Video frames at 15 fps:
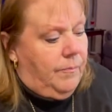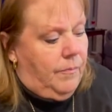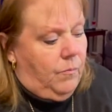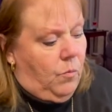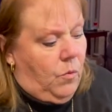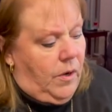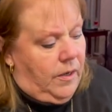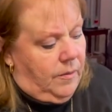
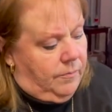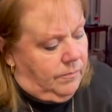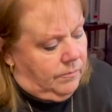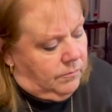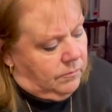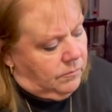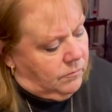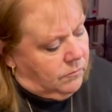white
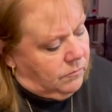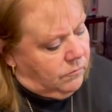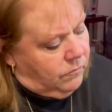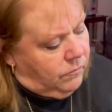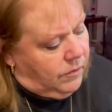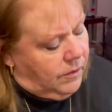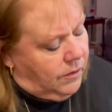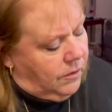
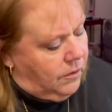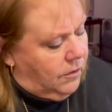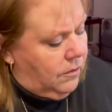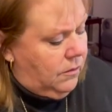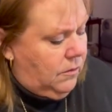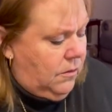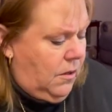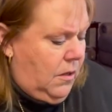vinegar.
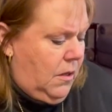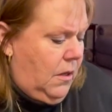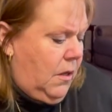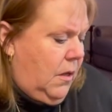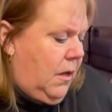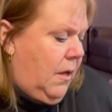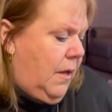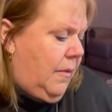
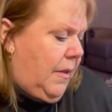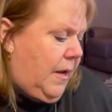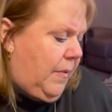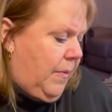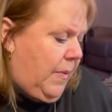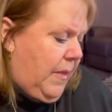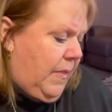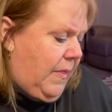And
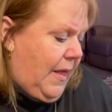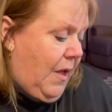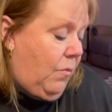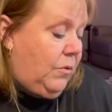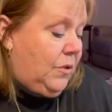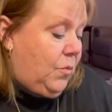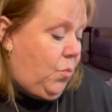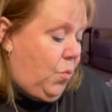then that
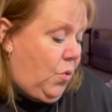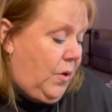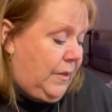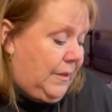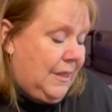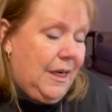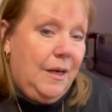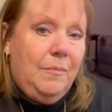was 1
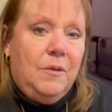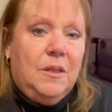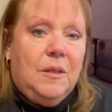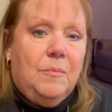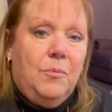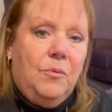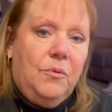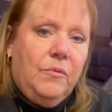
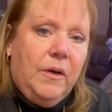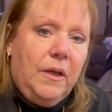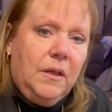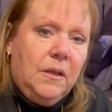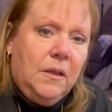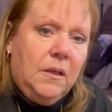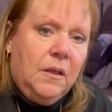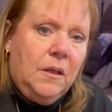tablespoon, right?
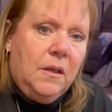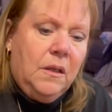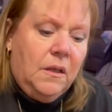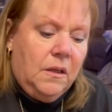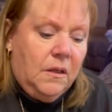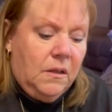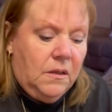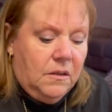
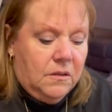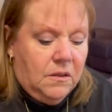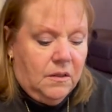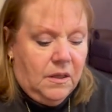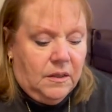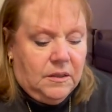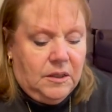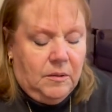So
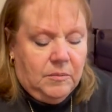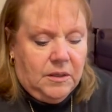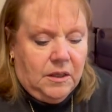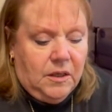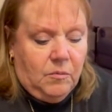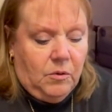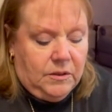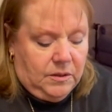that seems like
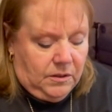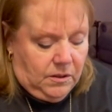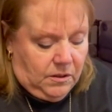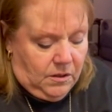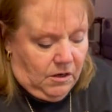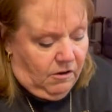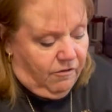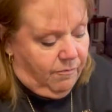it wasn't
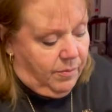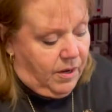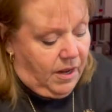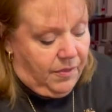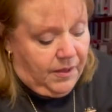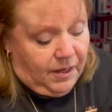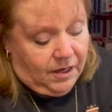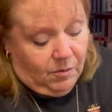enough, but I
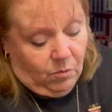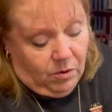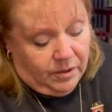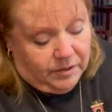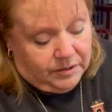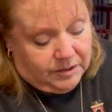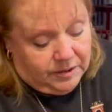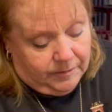think it
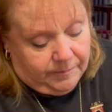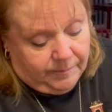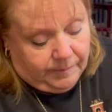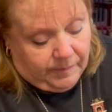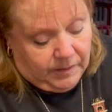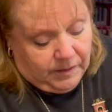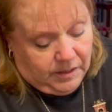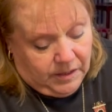was.
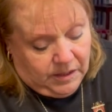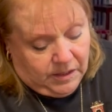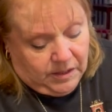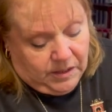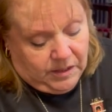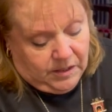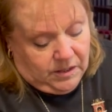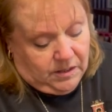
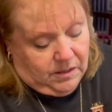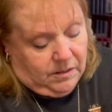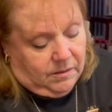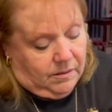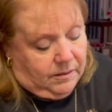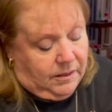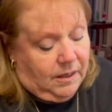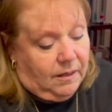
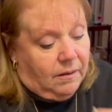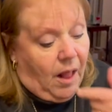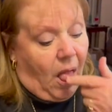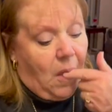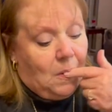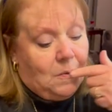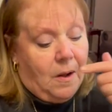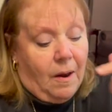Again,
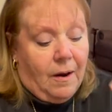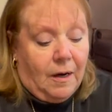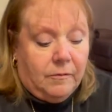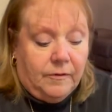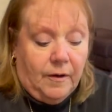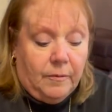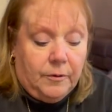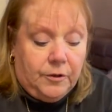if I
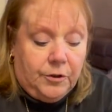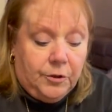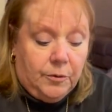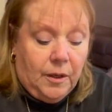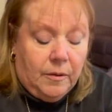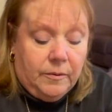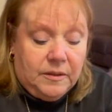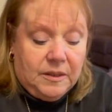were you,
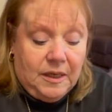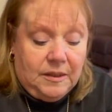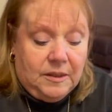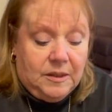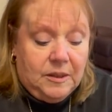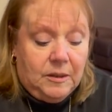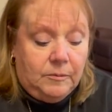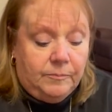I would taste
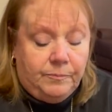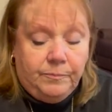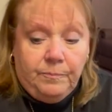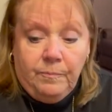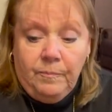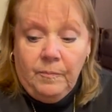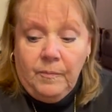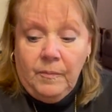it,
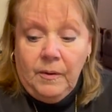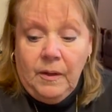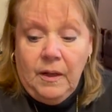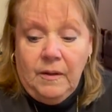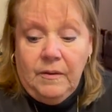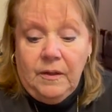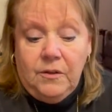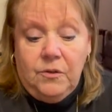
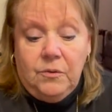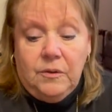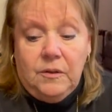and then you can